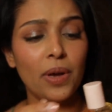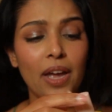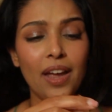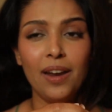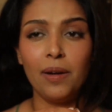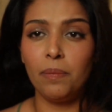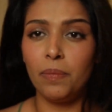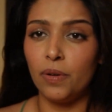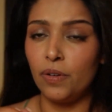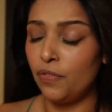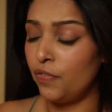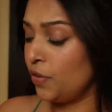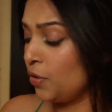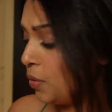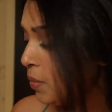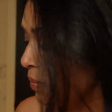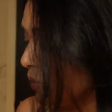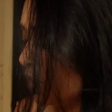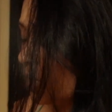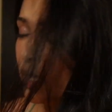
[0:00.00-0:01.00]
hair
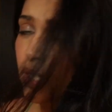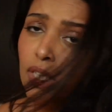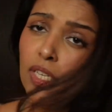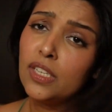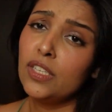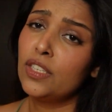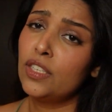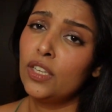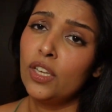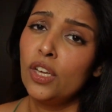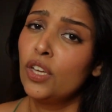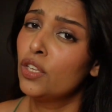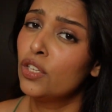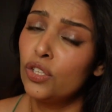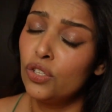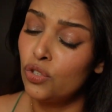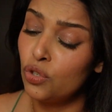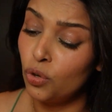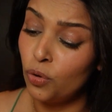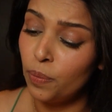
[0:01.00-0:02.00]
perfume. This is
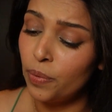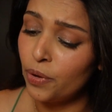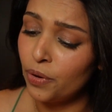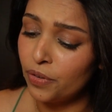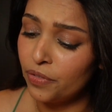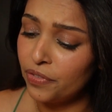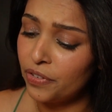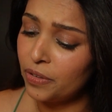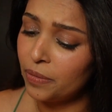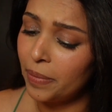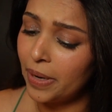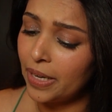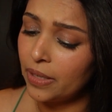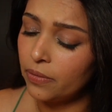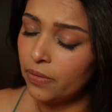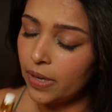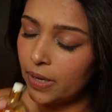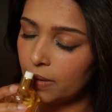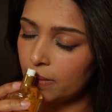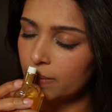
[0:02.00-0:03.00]
so beautiful, by the
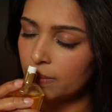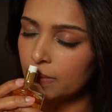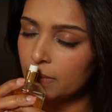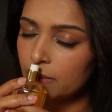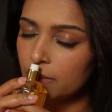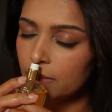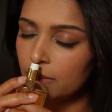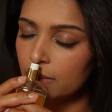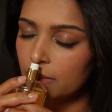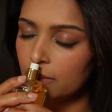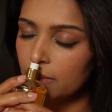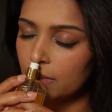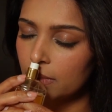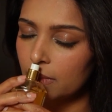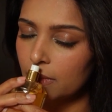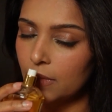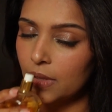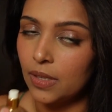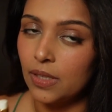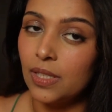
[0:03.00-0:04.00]
way.
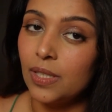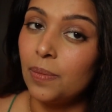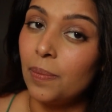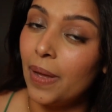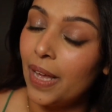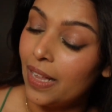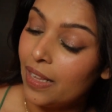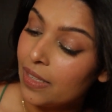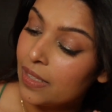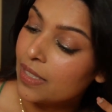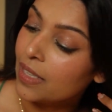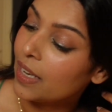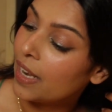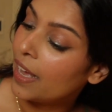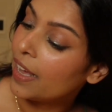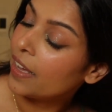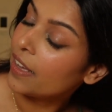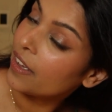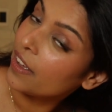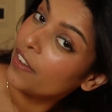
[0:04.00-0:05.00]
Smells
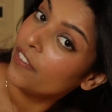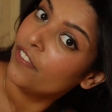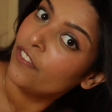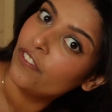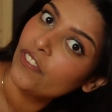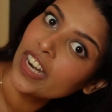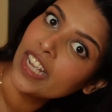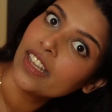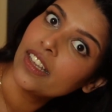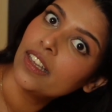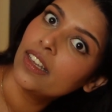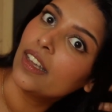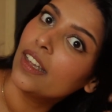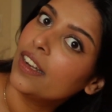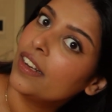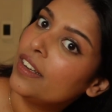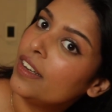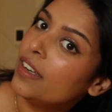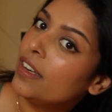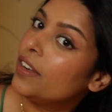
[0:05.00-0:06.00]
like a
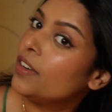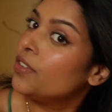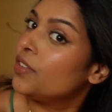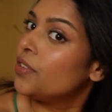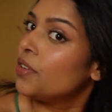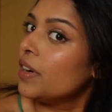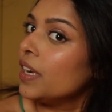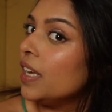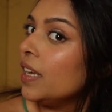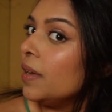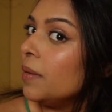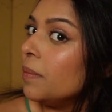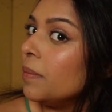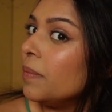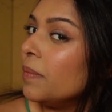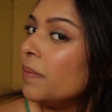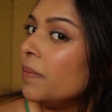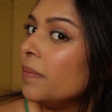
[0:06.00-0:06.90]
peckin' dream.